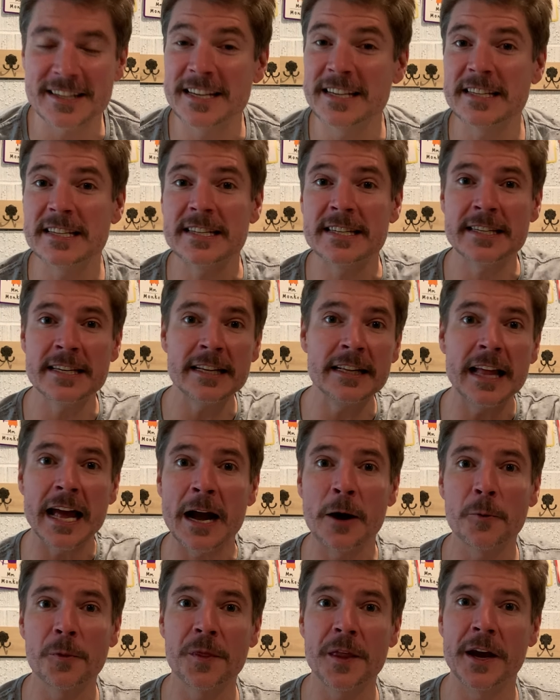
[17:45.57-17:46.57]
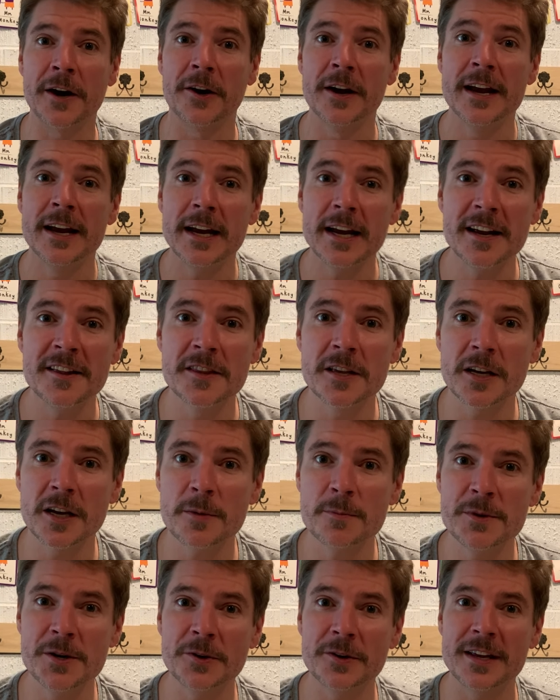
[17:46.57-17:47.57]
He's still out there in the
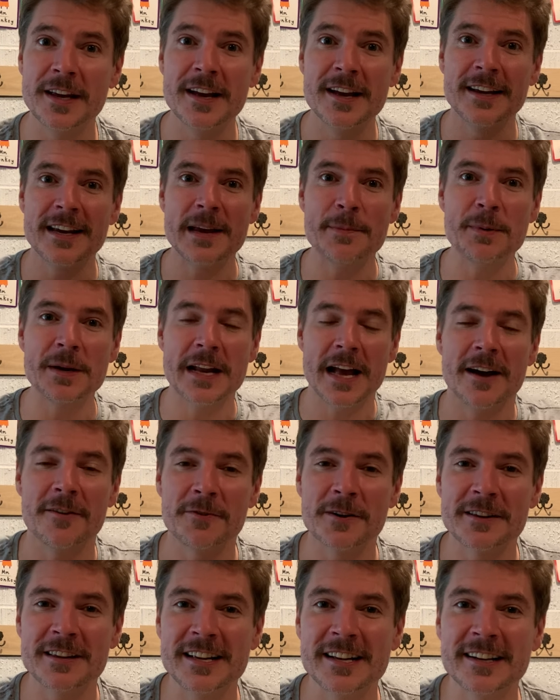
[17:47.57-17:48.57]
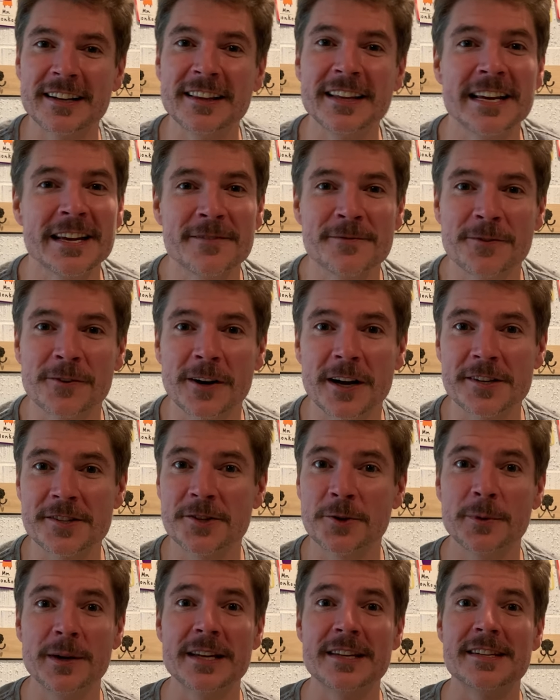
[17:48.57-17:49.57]
community, keeping everything clean for us,
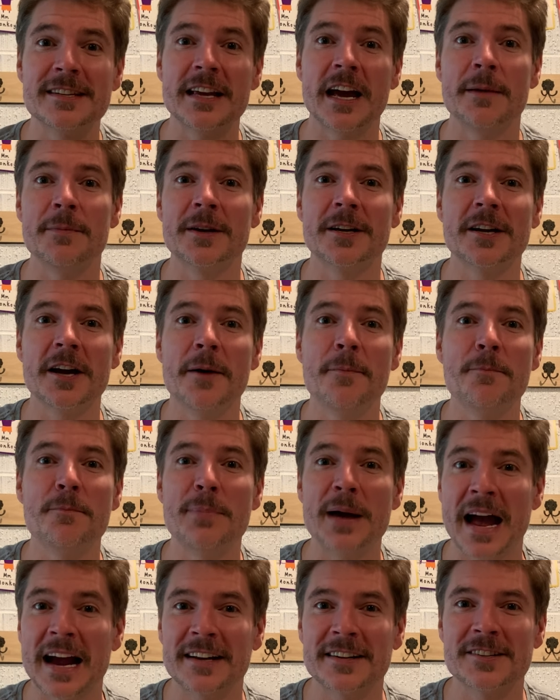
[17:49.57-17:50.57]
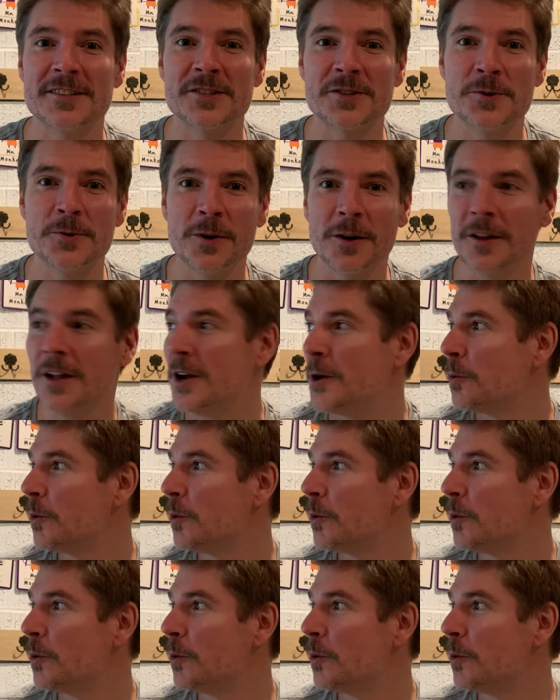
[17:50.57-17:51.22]
so when it's time to come back to school,